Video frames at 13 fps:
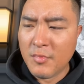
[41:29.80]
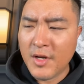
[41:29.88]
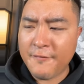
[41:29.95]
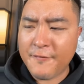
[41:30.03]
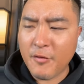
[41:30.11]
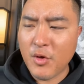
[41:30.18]

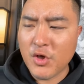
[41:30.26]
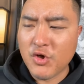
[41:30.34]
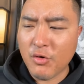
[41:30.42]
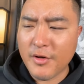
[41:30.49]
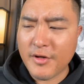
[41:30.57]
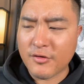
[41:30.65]
But if you
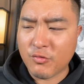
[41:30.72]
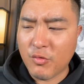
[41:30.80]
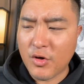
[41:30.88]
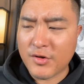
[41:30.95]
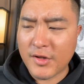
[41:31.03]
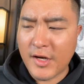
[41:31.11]
enjoyed this
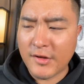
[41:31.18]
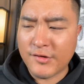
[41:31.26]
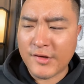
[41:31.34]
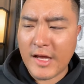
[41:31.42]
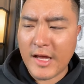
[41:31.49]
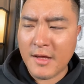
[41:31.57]
word today,
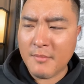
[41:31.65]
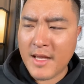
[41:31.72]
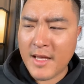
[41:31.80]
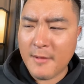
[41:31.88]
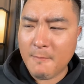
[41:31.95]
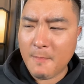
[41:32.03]
say
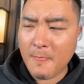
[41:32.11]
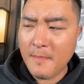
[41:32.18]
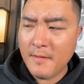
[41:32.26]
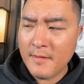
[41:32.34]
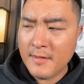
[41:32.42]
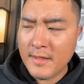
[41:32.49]
amen
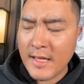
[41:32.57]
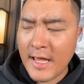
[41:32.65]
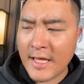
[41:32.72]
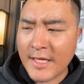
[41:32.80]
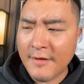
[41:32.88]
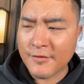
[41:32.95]

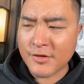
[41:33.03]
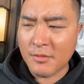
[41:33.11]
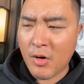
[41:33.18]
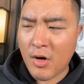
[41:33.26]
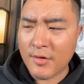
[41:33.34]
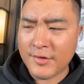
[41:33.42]
and give us
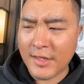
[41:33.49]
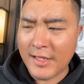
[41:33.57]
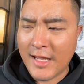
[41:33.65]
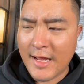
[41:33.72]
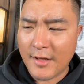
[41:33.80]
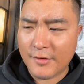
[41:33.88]
some hearts
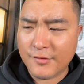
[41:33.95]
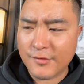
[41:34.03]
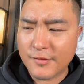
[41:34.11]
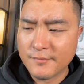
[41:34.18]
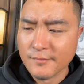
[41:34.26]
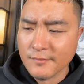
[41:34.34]
and
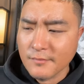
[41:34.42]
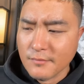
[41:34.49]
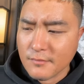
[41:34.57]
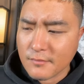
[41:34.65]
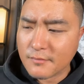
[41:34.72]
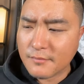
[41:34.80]
likes.
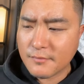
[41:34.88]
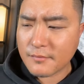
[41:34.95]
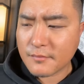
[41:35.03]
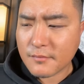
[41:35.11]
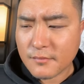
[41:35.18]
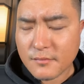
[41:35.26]

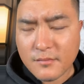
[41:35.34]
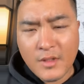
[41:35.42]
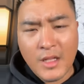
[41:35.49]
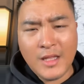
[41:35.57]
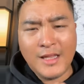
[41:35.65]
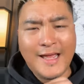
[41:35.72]

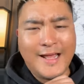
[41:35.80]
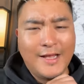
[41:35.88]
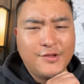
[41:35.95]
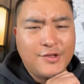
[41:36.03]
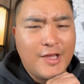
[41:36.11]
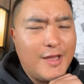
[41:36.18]

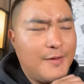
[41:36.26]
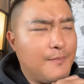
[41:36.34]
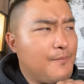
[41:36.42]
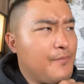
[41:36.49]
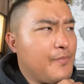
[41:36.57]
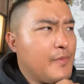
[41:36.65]
Like I
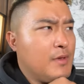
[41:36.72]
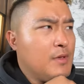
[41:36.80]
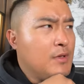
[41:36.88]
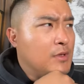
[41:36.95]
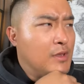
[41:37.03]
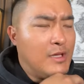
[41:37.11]
said,
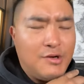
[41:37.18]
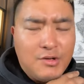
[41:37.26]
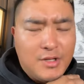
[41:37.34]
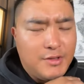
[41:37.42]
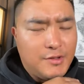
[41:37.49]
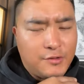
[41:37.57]

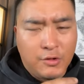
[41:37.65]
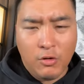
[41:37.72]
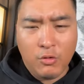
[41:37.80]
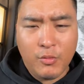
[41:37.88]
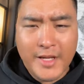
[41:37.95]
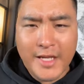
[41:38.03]
literally this
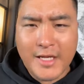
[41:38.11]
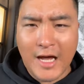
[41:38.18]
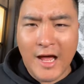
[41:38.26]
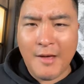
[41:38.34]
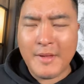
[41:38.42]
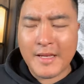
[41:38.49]
whole
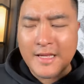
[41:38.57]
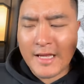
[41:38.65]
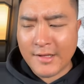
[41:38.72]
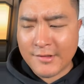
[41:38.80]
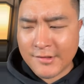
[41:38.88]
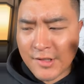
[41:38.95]
week, I've been
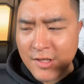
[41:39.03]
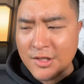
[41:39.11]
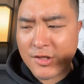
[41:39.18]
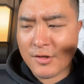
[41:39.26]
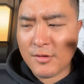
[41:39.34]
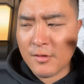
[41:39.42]
getting
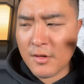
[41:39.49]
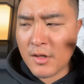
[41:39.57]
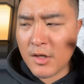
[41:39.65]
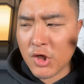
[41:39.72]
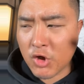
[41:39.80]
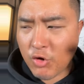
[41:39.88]
such
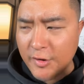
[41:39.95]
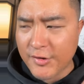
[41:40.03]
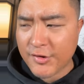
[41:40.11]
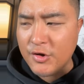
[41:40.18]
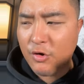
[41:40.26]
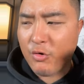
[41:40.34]

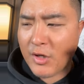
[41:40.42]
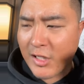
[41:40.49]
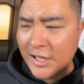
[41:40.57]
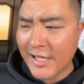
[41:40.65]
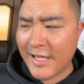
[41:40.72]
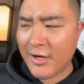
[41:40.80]
crystal
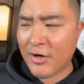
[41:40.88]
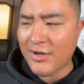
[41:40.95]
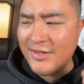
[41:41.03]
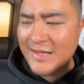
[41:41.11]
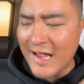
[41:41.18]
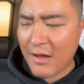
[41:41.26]

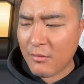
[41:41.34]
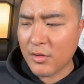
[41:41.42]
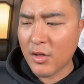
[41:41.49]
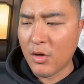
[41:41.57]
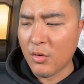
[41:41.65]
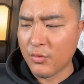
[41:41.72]
clear
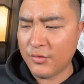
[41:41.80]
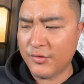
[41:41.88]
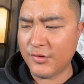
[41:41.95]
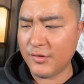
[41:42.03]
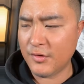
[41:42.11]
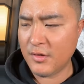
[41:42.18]

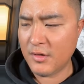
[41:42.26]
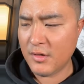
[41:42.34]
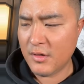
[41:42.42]
downloads